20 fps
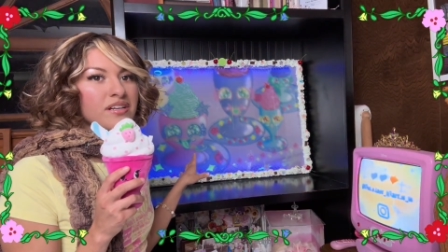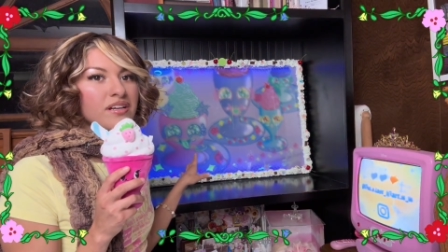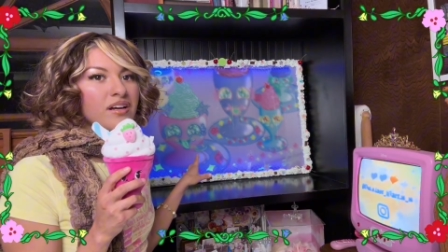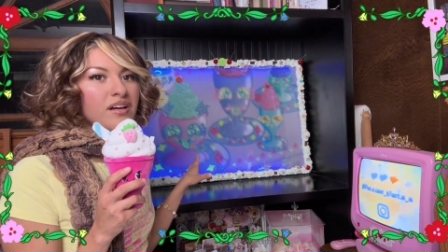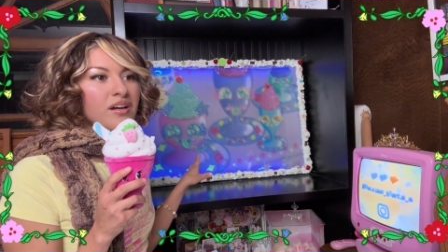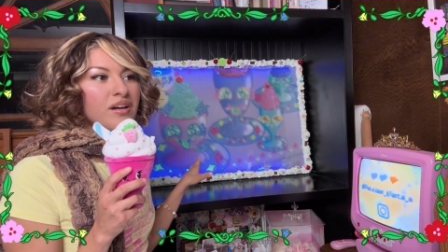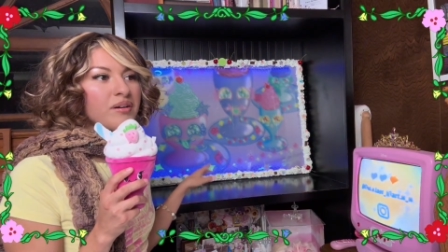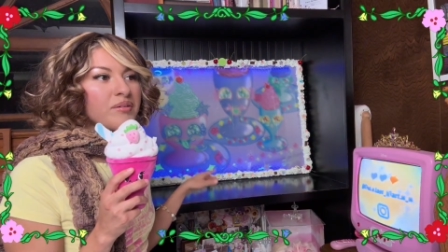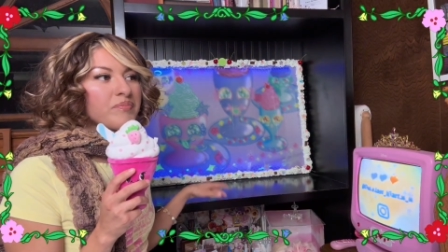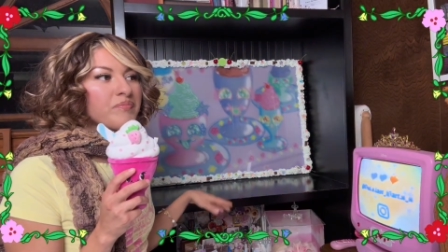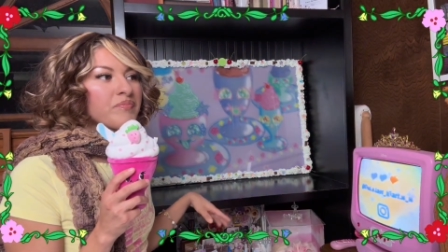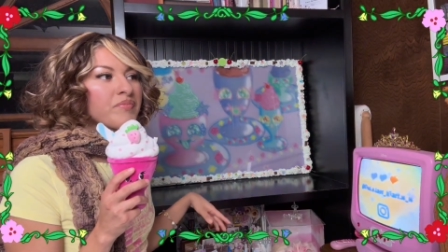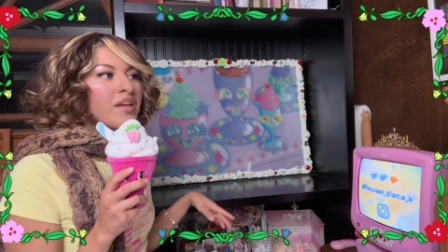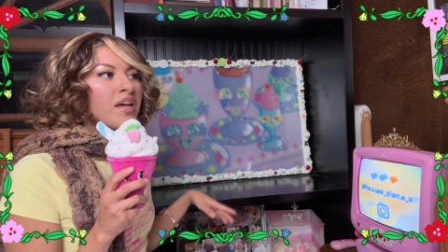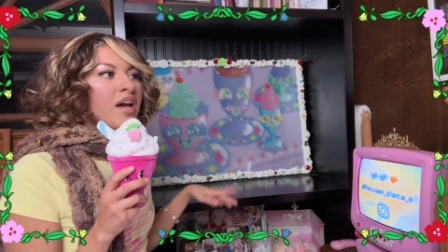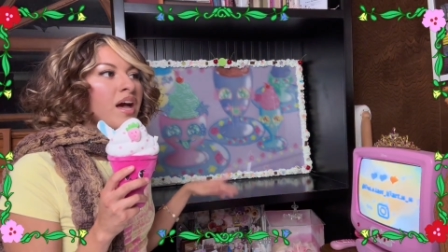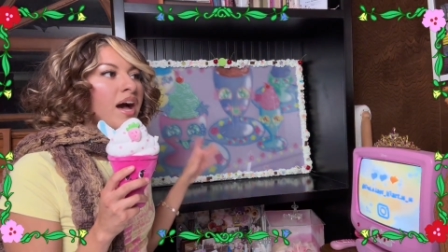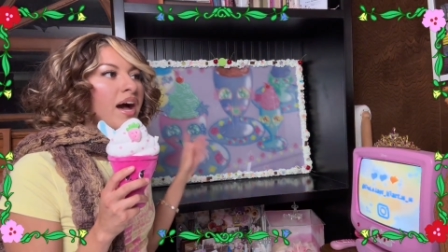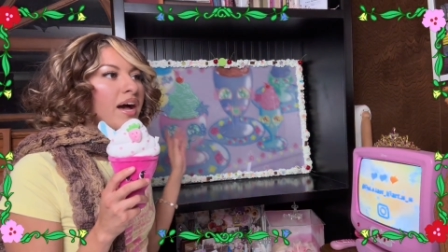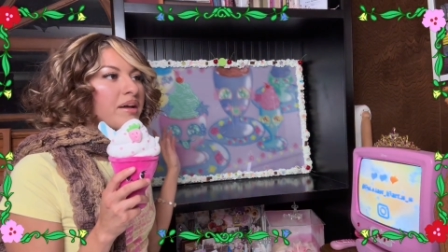
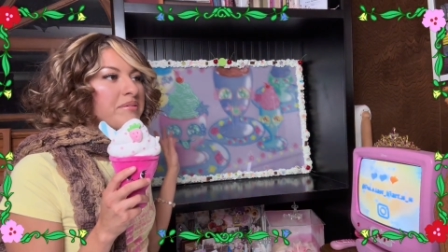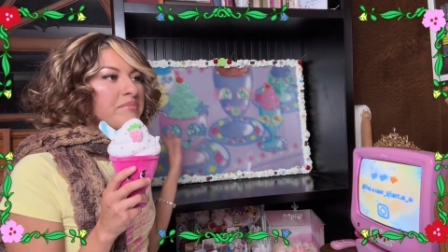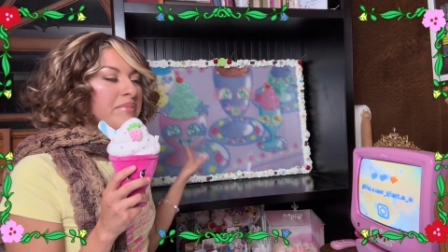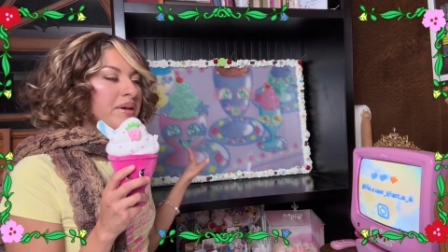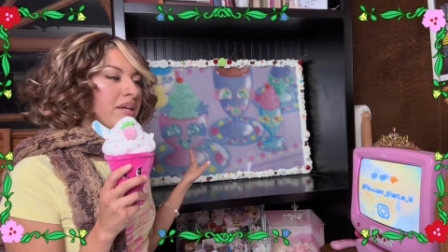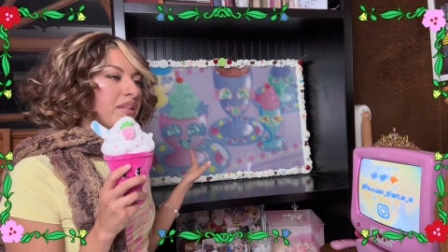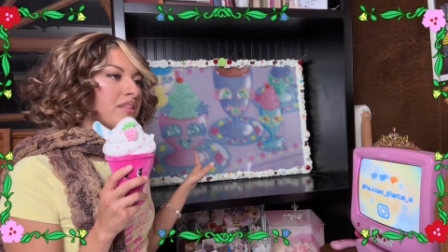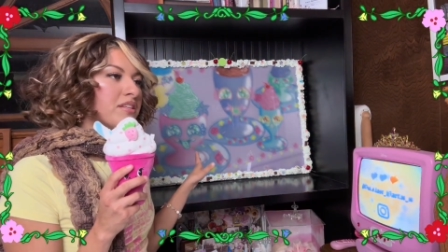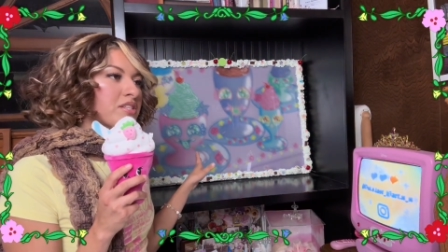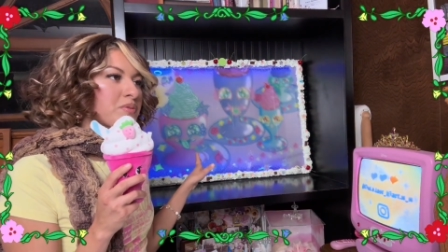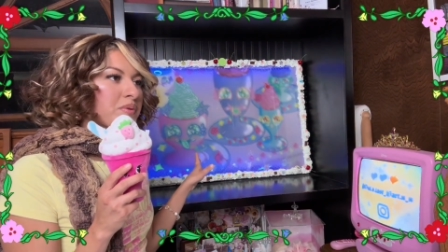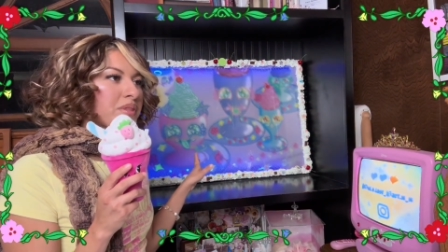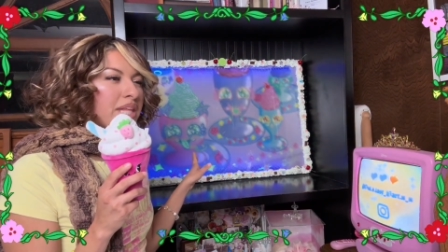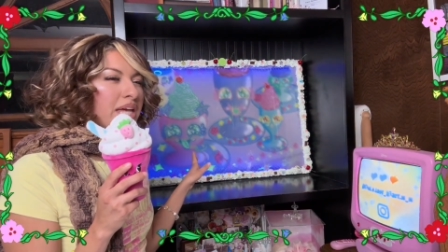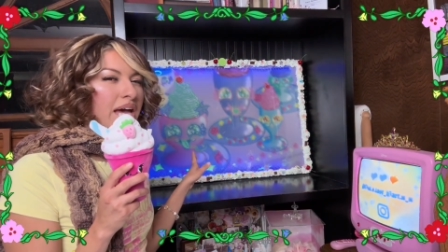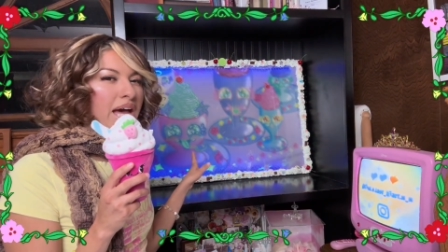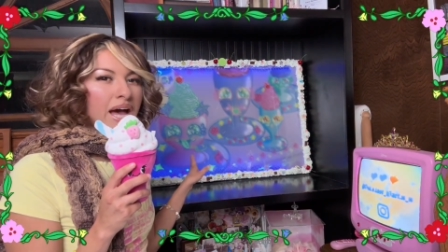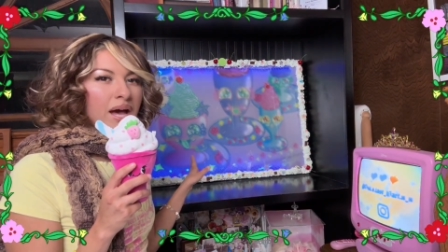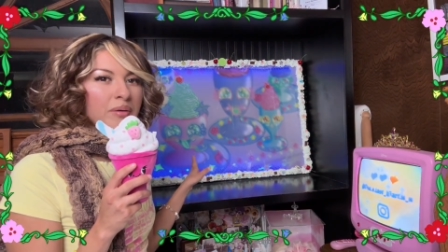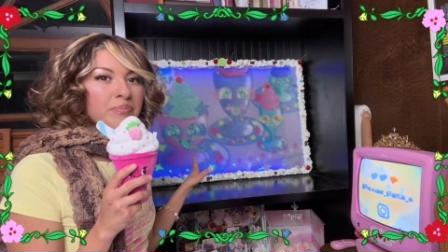I made this one the
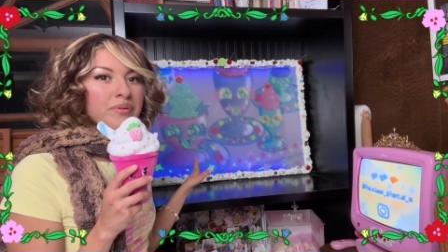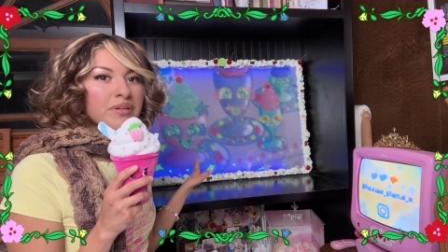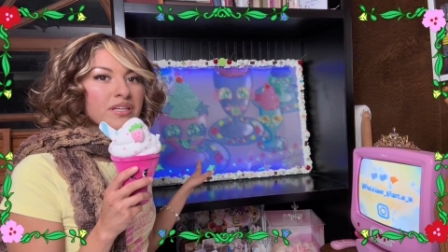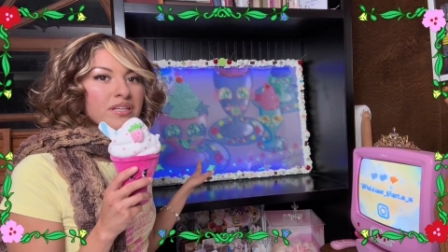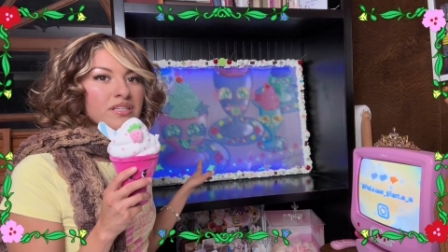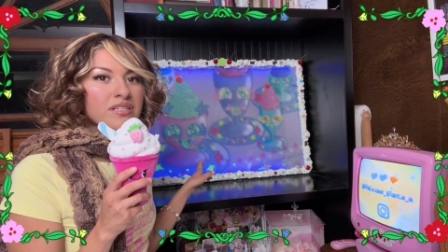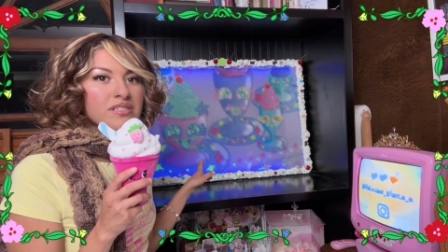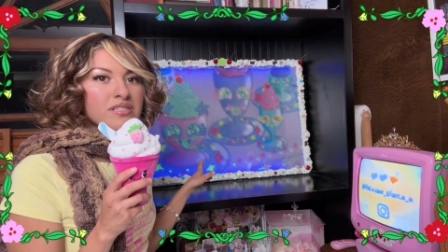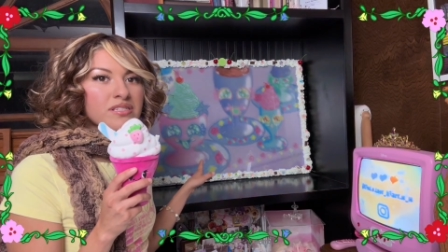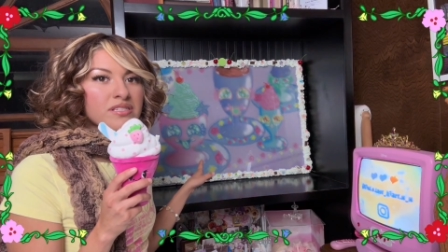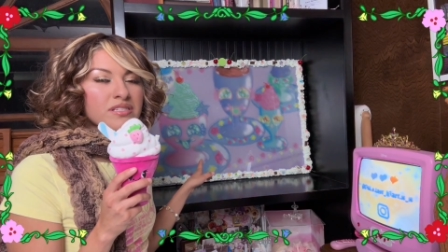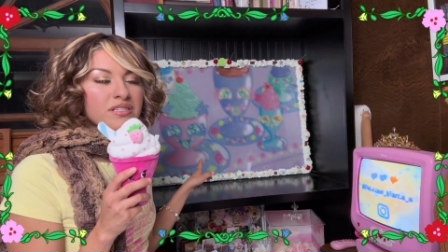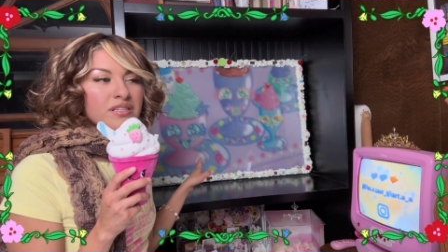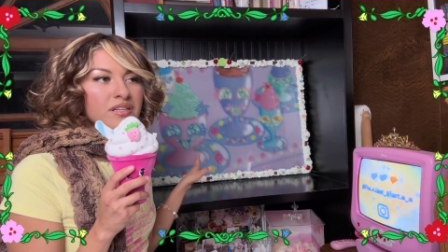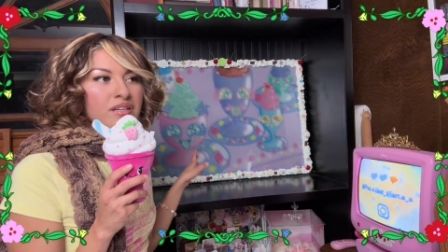happiest